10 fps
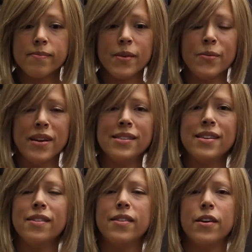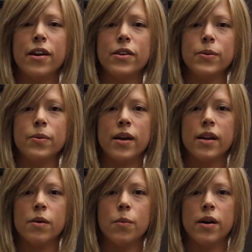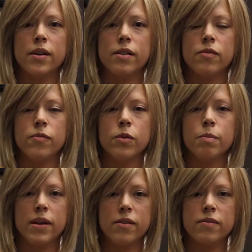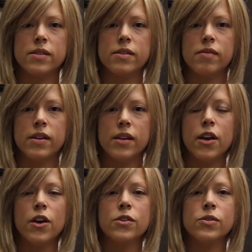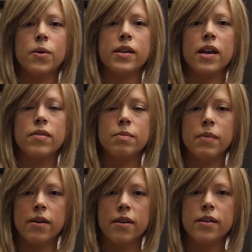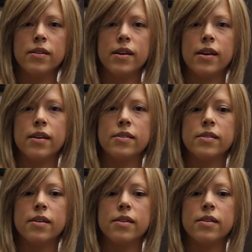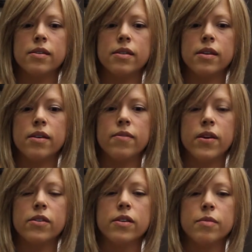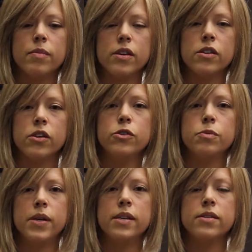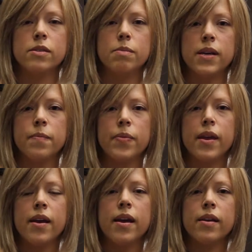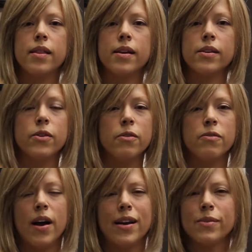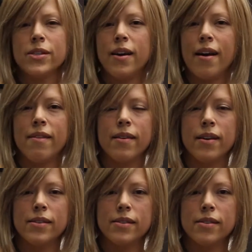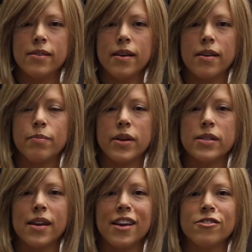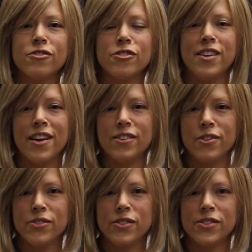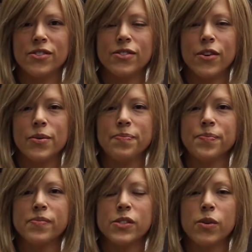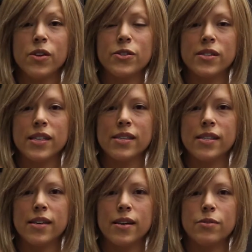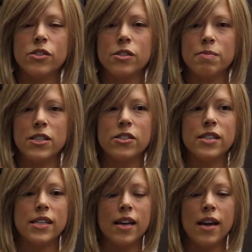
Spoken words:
when I sat there, I knew that I wanted the full benefits of it. So I gave it my all and found a huge peace to me that you don't find when you have that breast cancer diagnosis. So it's one of those things that I was just mentioning,